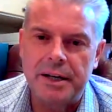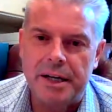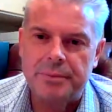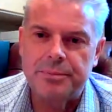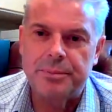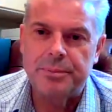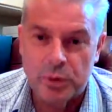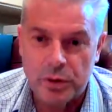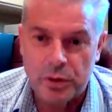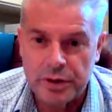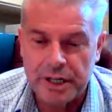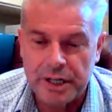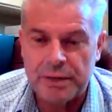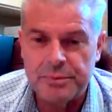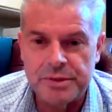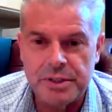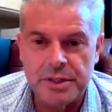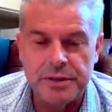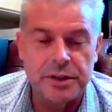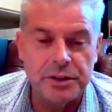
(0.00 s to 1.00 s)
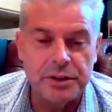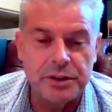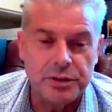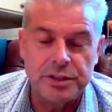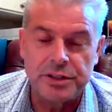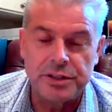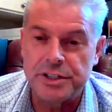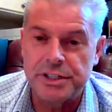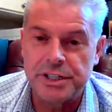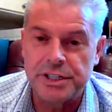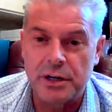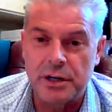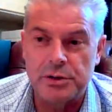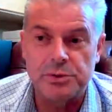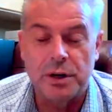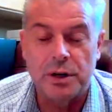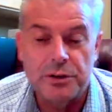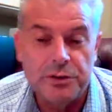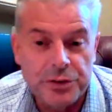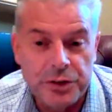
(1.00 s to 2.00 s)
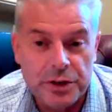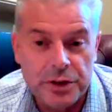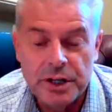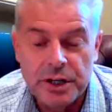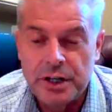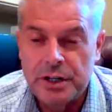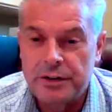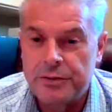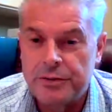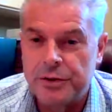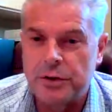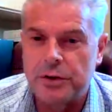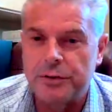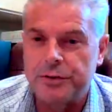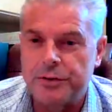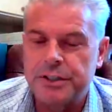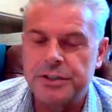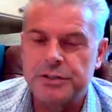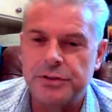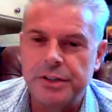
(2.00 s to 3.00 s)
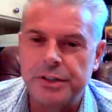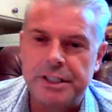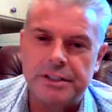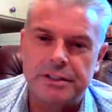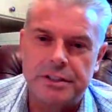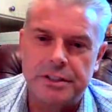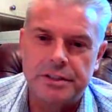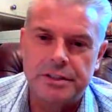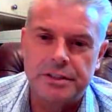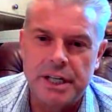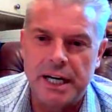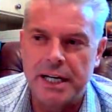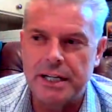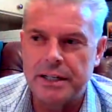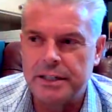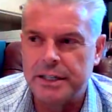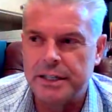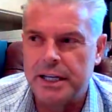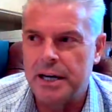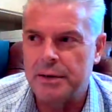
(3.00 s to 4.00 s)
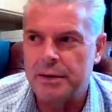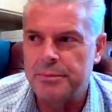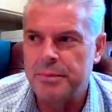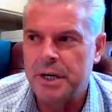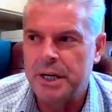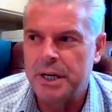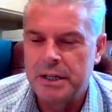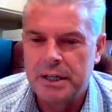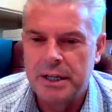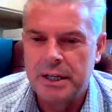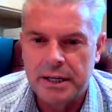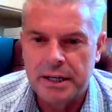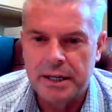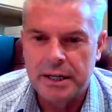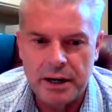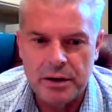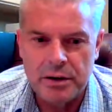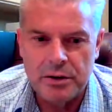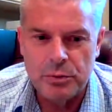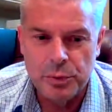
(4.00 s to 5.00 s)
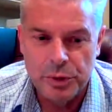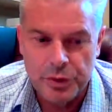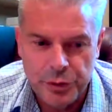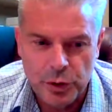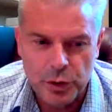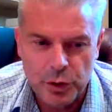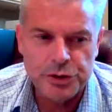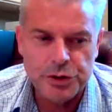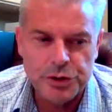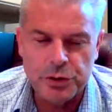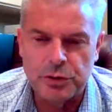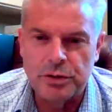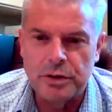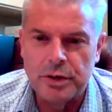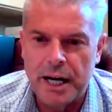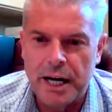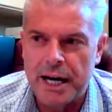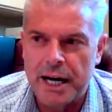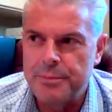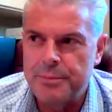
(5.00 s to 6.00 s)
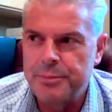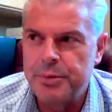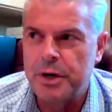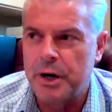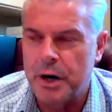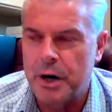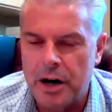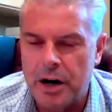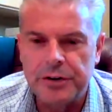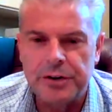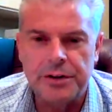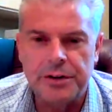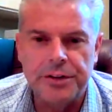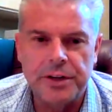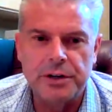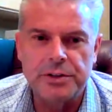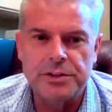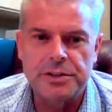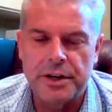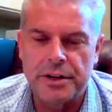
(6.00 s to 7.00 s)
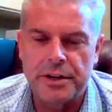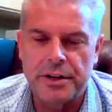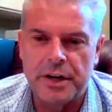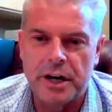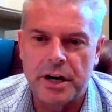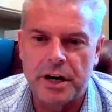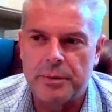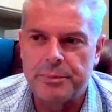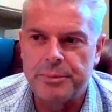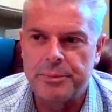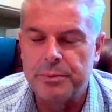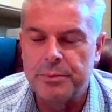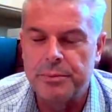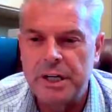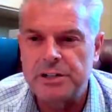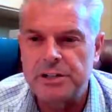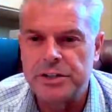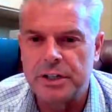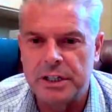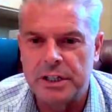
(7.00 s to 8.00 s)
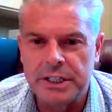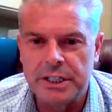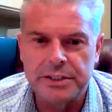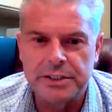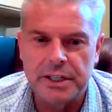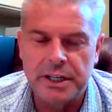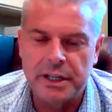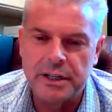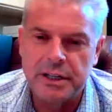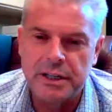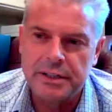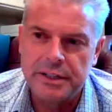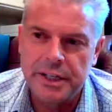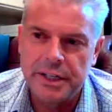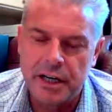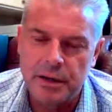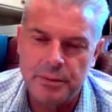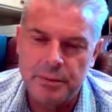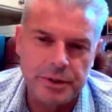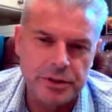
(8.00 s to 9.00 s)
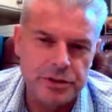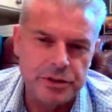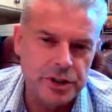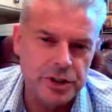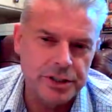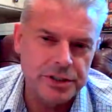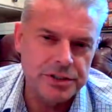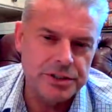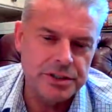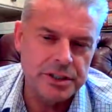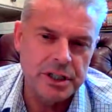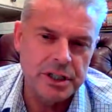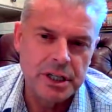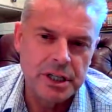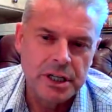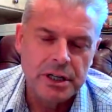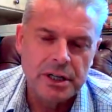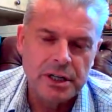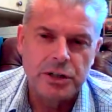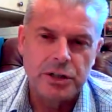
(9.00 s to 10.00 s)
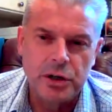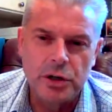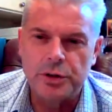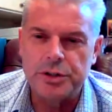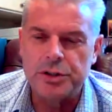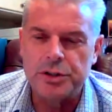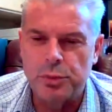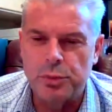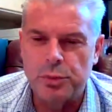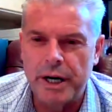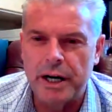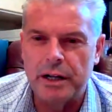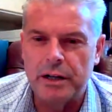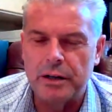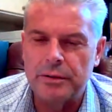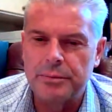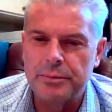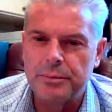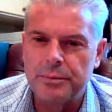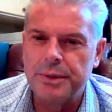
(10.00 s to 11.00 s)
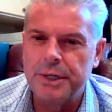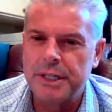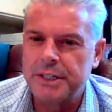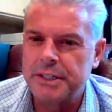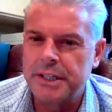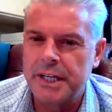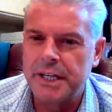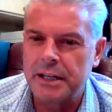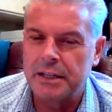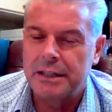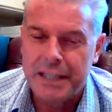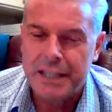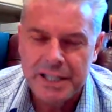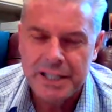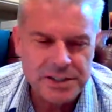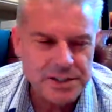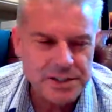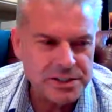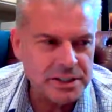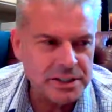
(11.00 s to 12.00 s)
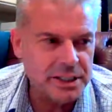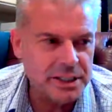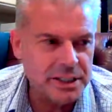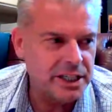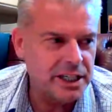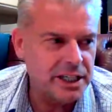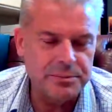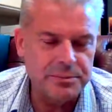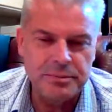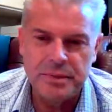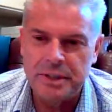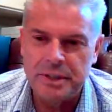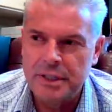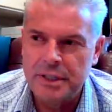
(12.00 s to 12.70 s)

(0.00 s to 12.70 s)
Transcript: programs that they're doing just now as well for obvious reasons. And we've also put 100,000 of that up immediately to help the trust you know, as well. But Liz and the team,